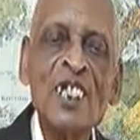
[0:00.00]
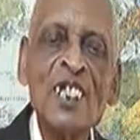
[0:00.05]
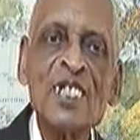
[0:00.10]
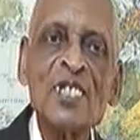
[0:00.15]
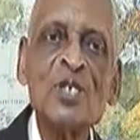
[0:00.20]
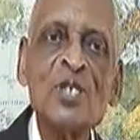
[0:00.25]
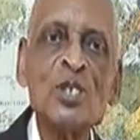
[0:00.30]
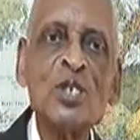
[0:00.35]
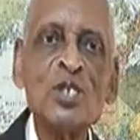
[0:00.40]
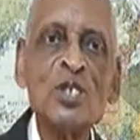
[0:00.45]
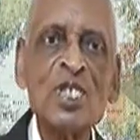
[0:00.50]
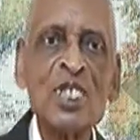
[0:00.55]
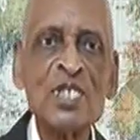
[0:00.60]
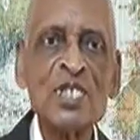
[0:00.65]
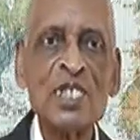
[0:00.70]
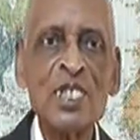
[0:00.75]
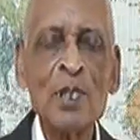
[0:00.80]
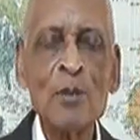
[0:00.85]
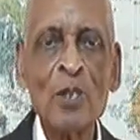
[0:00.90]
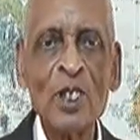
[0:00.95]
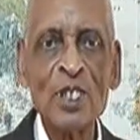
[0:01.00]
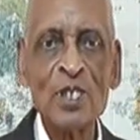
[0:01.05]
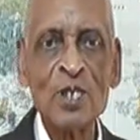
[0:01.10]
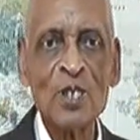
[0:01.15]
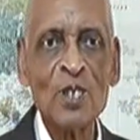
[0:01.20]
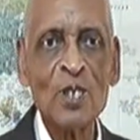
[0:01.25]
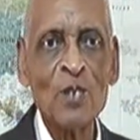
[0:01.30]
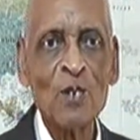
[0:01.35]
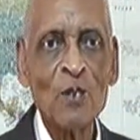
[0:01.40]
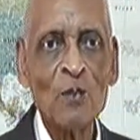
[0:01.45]
Could you just give us
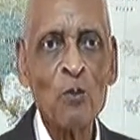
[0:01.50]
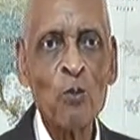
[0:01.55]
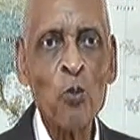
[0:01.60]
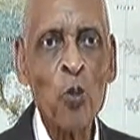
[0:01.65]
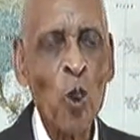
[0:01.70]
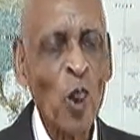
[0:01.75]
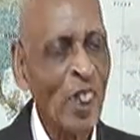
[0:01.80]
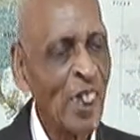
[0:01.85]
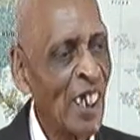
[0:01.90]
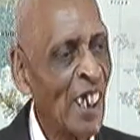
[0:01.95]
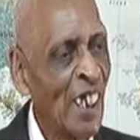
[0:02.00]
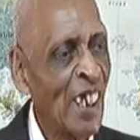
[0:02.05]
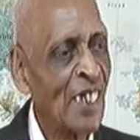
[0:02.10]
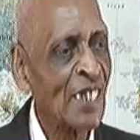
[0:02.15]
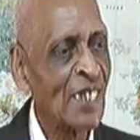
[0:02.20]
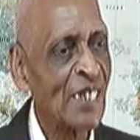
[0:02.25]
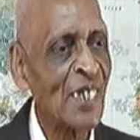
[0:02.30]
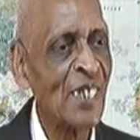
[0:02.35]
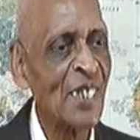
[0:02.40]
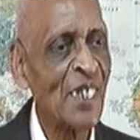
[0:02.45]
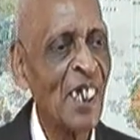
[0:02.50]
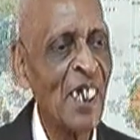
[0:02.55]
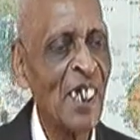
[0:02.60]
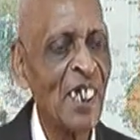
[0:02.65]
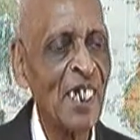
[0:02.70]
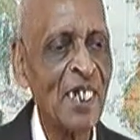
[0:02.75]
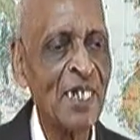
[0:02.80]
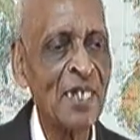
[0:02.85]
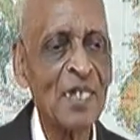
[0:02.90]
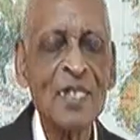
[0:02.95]
40 acres of
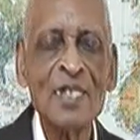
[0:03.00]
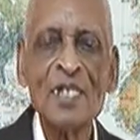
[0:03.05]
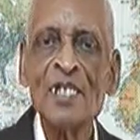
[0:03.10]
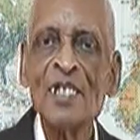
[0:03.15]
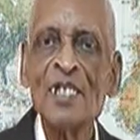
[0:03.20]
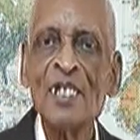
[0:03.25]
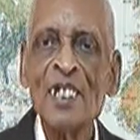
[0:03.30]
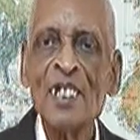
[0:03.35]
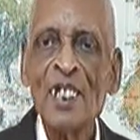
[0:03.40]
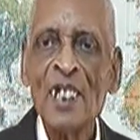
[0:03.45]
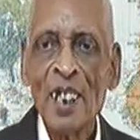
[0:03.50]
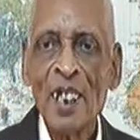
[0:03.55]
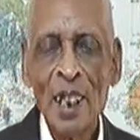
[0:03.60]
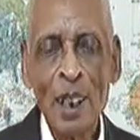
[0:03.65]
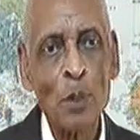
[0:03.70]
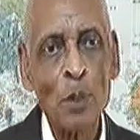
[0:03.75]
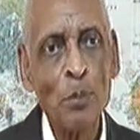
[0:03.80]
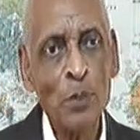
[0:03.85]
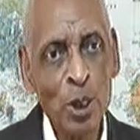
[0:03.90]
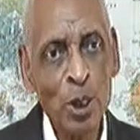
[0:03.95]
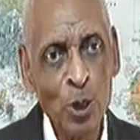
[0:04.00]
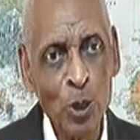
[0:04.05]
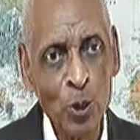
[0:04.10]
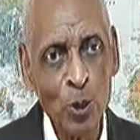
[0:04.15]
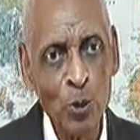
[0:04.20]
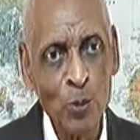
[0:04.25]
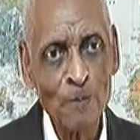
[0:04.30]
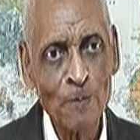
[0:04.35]
land and a mule?